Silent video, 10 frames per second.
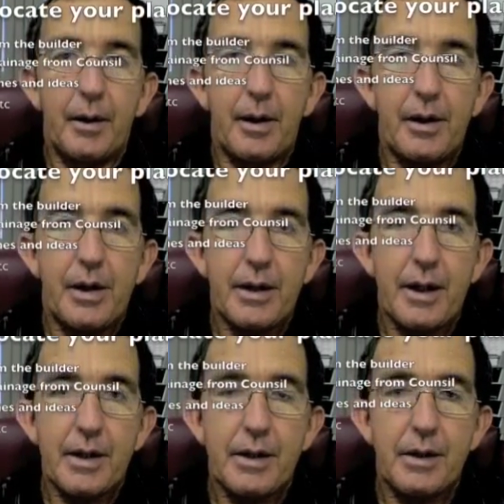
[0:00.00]
It just
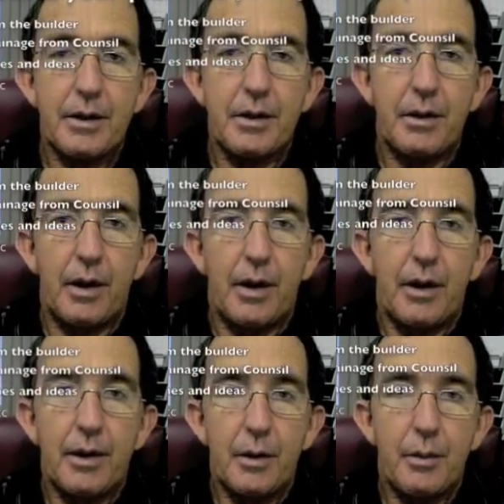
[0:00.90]
has to
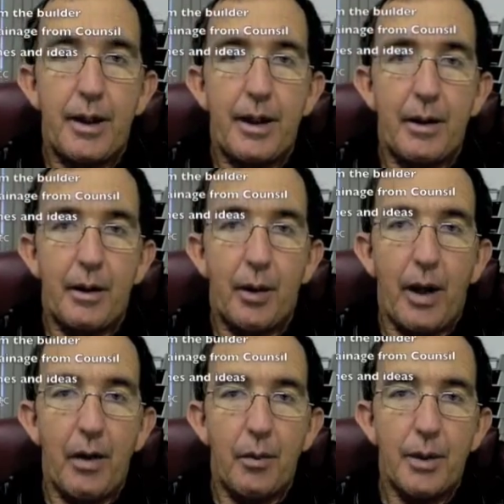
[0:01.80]
be
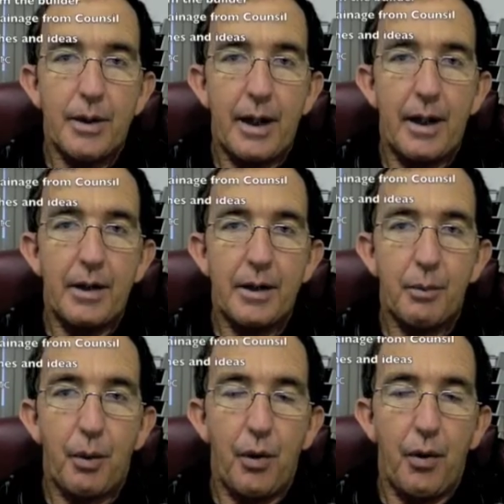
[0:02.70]
100%
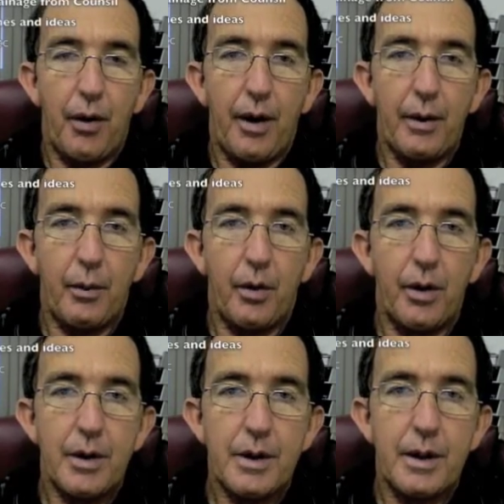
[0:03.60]
spot on,
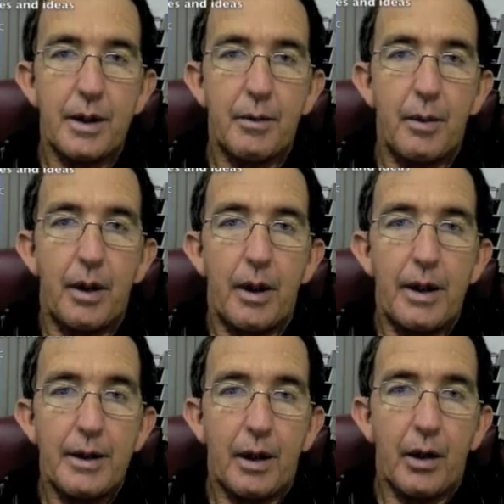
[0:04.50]
otherwise
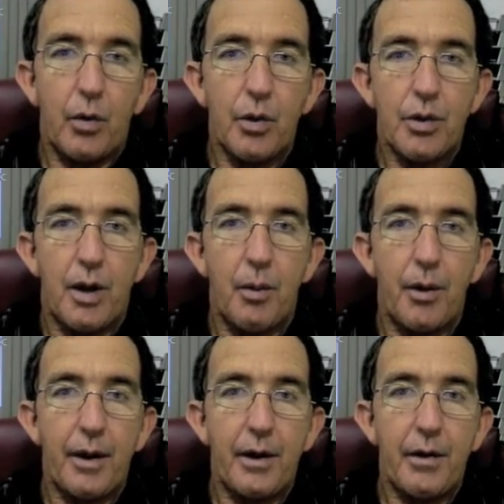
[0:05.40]
it's going to cause trouble
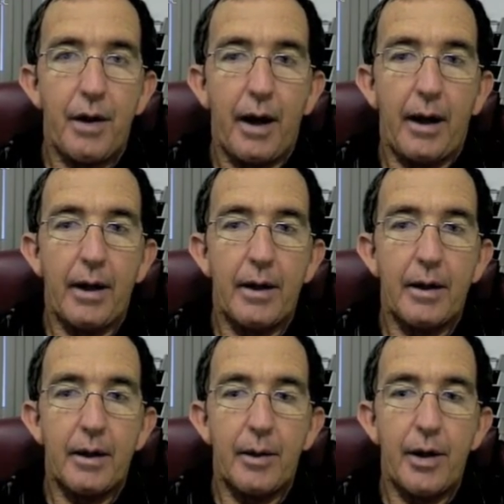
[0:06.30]
down the track, and
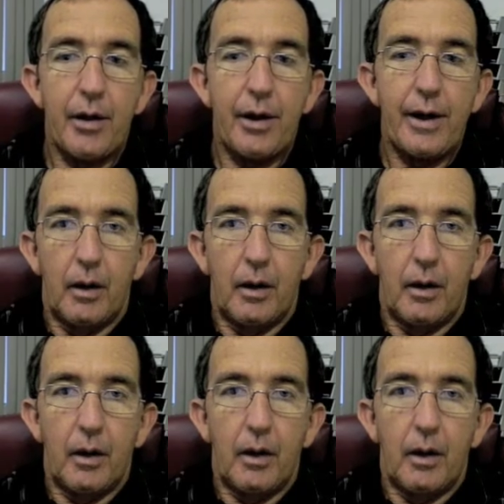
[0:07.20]
we don't need that.
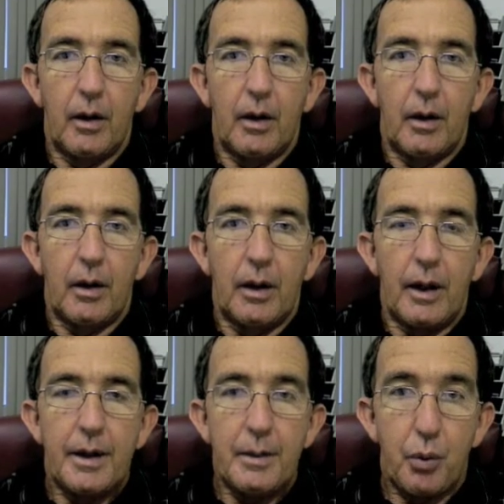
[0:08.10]

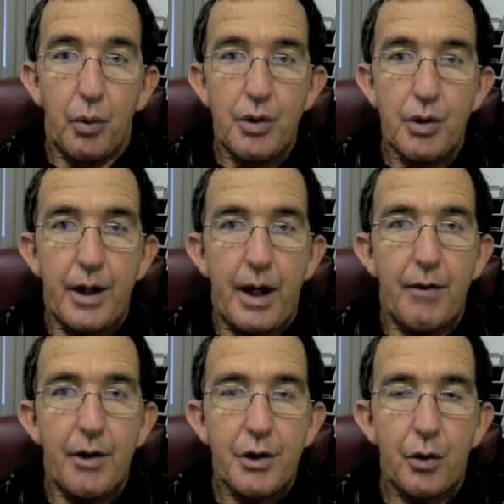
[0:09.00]
It's important to have
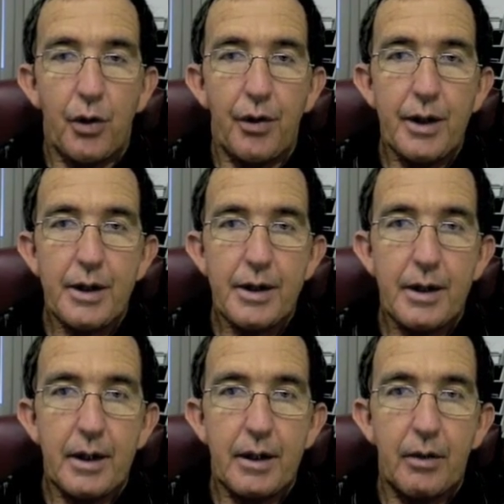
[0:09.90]
your soil test
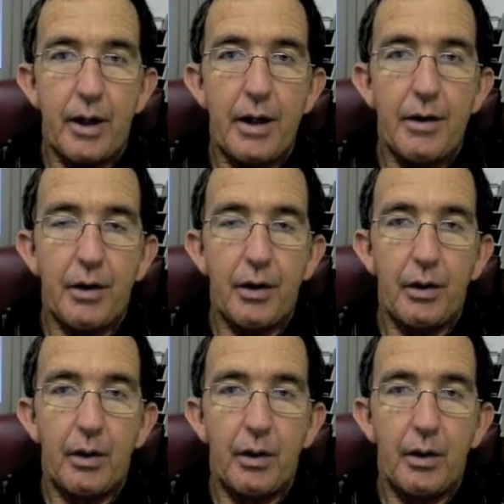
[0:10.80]
ready too.